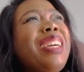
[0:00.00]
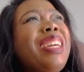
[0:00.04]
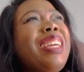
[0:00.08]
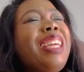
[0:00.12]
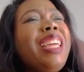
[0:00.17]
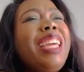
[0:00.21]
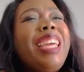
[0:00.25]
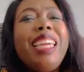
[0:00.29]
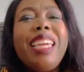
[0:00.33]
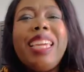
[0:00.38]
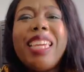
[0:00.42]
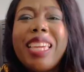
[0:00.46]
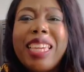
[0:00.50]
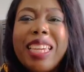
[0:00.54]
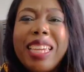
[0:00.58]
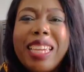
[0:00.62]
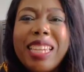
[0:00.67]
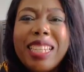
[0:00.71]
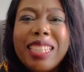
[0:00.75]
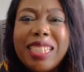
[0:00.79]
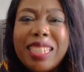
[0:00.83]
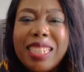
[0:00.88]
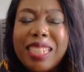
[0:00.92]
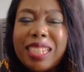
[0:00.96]

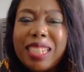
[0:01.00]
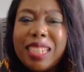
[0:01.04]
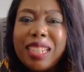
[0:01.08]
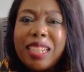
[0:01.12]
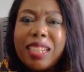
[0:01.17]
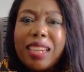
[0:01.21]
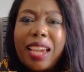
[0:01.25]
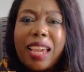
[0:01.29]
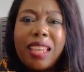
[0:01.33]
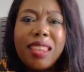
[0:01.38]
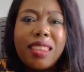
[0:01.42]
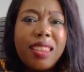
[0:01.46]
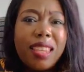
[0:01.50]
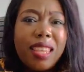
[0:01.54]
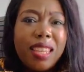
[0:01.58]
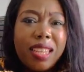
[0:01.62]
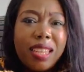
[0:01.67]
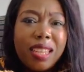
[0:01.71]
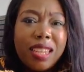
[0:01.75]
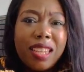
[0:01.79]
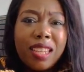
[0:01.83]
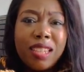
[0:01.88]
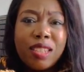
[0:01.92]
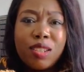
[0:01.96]
Ingiti, I
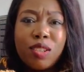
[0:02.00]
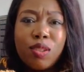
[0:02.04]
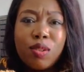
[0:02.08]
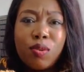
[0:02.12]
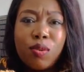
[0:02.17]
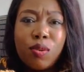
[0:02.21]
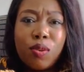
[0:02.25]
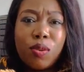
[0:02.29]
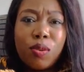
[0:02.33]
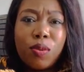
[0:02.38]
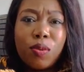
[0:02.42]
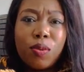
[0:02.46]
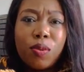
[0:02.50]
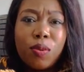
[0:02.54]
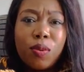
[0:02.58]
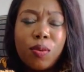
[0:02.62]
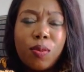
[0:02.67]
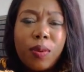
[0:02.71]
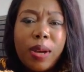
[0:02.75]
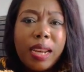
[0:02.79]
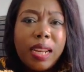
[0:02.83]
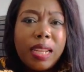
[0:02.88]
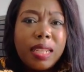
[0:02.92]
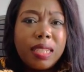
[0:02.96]
think, in Zulu.
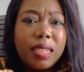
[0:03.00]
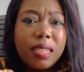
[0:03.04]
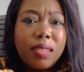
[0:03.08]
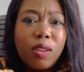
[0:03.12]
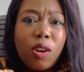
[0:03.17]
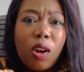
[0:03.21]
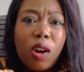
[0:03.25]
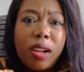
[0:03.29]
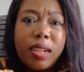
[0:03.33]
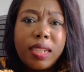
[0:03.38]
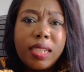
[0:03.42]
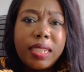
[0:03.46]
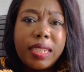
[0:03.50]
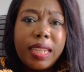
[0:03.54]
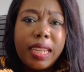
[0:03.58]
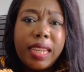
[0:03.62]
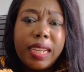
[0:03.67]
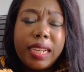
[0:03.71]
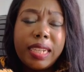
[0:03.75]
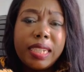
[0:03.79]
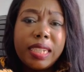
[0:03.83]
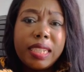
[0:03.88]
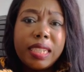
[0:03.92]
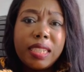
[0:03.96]
What is it called in
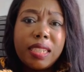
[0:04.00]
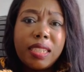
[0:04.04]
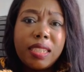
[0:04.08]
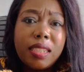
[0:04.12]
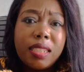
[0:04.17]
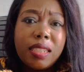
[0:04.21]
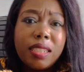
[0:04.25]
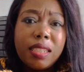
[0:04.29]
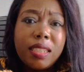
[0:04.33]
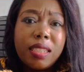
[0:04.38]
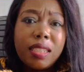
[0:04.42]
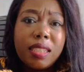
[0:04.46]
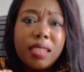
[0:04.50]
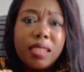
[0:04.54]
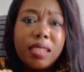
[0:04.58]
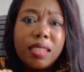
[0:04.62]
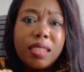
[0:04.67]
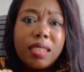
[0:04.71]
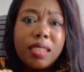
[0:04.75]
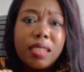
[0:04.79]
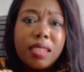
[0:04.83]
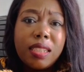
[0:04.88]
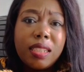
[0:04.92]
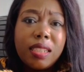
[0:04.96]
English?
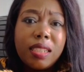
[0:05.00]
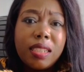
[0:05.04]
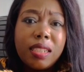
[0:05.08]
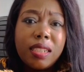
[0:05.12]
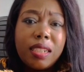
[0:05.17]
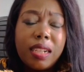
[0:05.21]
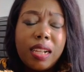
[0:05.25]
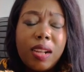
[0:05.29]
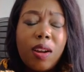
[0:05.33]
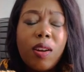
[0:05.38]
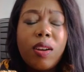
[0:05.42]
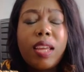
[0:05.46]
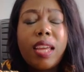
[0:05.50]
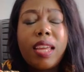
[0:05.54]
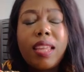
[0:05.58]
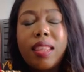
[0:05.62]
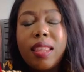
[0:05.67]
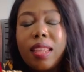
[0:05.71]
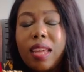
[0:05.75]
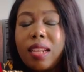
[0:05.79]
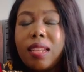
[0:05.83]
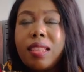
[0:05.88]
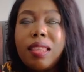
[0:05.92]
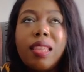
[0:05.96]
Okay,
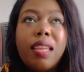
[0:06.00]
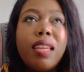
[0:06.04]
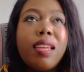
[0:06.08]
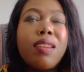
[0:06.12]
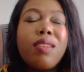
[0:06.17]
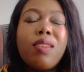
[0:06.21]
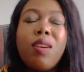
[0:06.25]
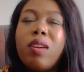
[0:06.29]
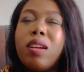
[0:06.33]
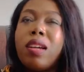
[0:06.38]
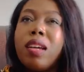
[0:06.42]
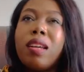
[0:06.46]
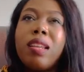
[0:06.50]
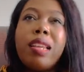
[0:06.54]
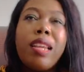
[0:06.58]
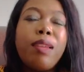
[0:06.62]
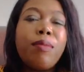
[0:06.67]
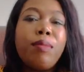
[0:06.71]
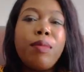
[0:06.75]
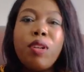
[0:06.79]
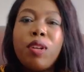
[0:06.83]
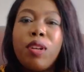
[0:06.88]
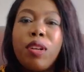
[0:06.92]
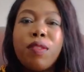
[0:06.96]
that thing. Oh,
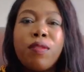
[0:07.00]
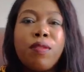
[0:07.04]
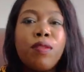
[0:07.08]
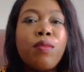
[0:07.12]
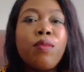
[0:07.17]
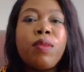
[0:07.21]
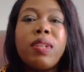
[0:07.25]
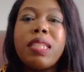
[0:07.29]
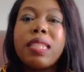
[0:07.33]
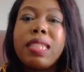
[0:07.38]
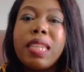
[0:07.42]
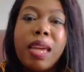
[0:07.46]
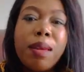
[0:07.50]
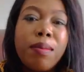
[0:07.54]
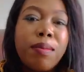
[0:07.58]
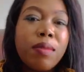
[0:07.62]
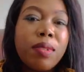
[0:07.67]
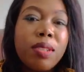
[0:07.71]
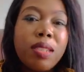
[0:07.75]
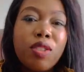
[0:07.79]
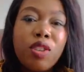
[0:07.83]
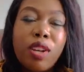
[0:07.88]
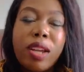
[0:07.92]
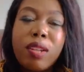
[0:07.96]
let me not even waste
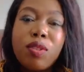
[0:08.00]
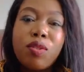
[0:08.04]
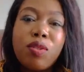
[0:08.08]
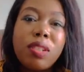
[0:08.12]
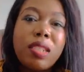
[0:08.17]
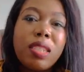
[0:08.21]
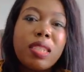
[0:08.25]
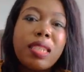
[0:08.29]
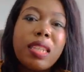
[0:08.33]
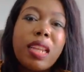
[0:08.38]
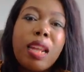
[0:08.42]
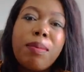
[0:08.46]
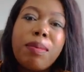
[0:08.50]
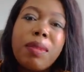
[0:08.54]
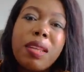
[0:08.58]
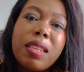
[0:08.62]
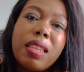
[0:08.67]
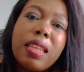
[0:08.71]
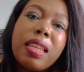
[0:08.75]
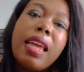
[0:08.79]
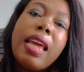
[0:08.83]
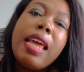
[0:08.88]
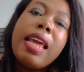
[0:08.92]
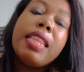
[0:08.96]
time trying to describe that
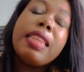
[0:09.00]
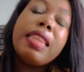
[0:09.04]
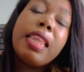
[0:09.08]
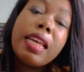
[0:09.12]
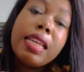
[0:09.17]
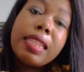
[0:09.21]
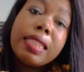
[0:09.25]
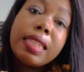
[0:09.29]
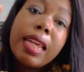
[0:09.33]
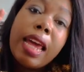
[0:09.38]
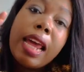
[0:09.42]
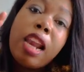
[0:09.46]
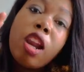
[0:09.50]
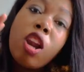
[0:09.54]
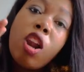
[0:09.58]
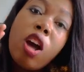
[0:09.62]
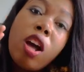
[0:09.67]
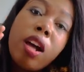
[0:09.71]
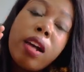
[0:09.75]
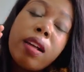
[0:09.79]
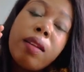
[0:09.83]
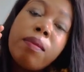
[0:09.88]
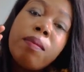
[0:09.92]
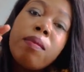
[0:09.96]
thing. There is a
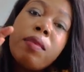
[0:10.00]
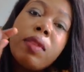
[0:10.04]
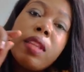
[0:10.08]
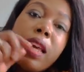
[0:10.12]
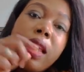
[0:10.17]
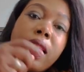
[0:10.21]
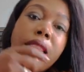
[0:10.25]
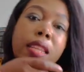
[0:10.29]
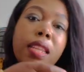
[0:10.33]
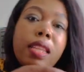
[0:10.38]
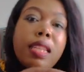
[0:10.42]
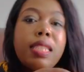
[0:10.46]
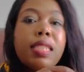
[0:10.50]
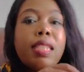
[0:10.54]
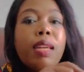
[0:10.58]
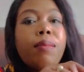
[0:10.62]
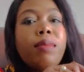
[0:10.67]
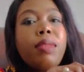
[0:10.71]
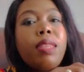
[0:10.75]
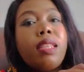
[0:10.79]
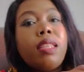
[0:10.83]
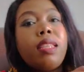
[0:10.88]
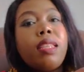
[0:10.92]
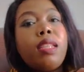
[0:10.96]
lock and there's
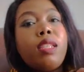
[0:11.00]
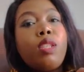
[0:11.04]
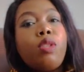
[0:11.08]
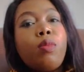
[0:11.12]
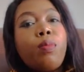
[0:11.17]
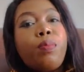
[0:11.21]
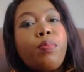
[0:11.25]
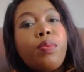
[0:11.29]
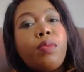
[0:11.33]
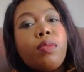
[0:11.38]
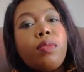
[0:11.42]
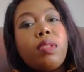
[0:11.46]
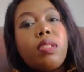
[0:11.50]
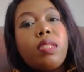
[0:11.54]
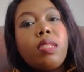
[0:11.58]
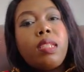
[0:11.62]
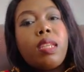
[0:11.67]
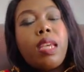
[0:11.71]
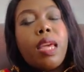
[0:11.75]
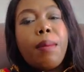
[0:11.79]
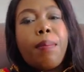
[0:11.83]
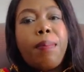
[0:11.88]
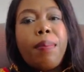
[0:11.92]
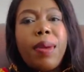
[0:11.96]
something that you put.
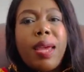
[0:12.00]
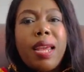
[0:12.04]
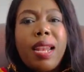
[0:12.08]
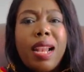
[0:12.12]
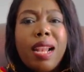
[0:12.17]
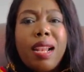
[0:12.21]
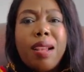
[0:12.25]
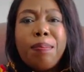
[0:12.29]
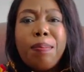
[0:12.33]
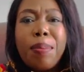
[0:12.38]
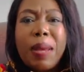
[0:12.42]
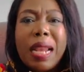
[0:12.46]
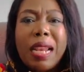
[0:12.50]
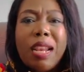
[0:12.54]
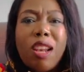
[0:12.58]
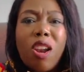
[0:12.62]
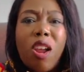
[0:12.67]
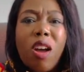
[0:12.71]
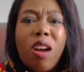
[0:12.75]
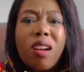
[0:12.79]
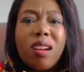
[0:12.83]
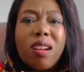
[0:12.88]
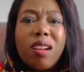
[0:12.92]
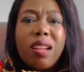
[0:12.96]
A
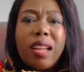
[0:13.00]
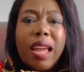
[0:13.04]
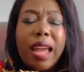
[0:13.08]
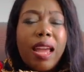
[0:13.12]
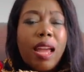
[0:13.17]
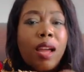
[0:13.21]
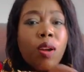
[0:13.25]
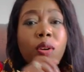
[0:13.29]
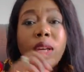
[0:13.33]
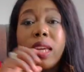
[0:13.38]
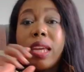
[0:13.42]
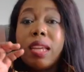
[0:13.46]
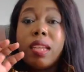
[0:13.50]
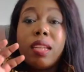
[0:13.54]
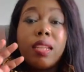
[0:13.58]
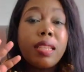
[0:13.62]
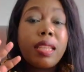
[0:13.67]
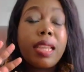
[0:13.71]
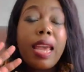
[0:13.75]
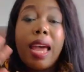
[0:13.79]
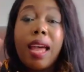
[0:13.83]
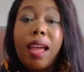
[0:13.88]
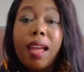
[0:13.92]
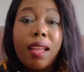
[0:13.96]
padlock. Okay,
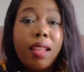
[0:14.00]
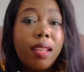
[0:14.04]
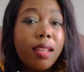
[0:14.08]
cut.